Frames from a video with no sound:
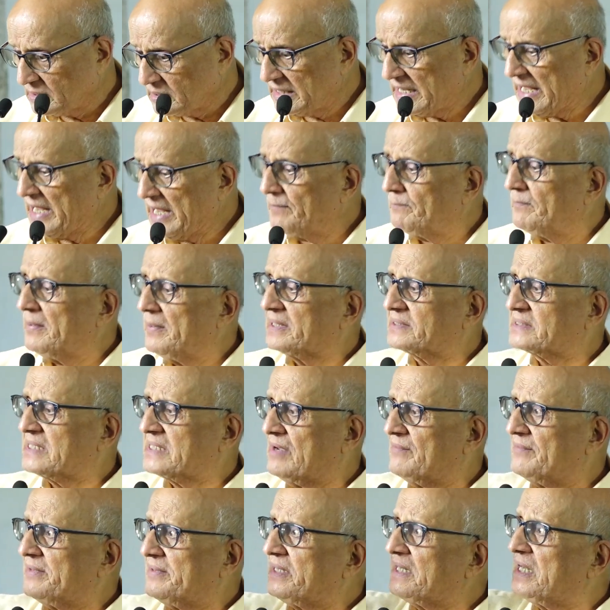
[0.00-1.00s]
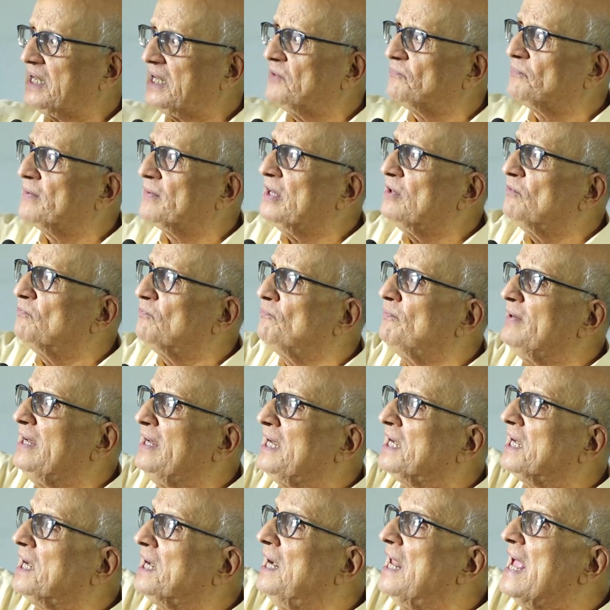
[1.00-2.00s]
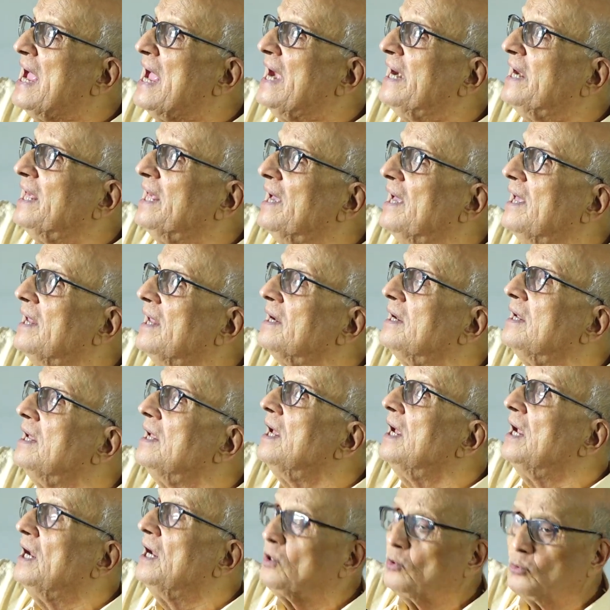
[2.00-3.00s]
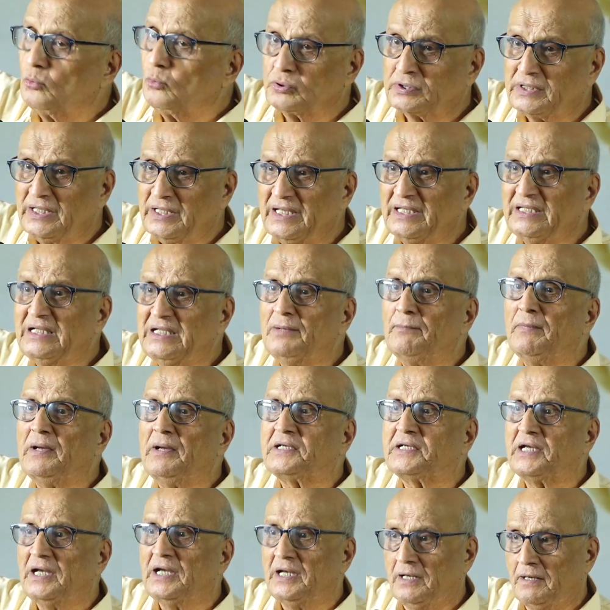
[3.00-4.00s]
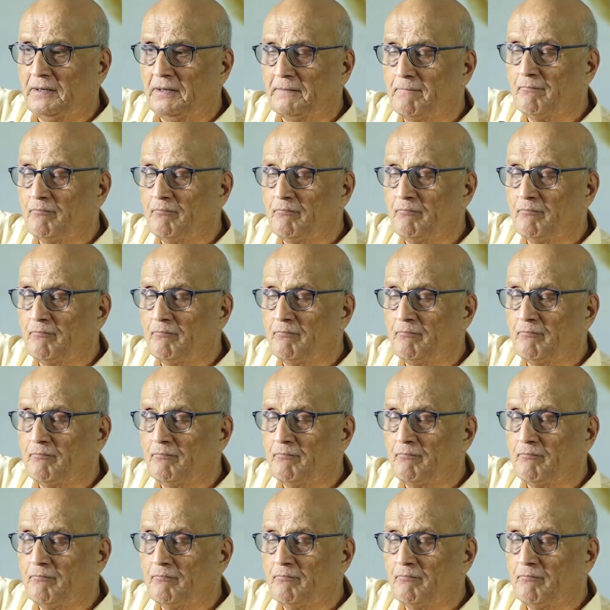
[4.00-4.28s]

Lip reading: climb a 75 feet ladder to see the machine.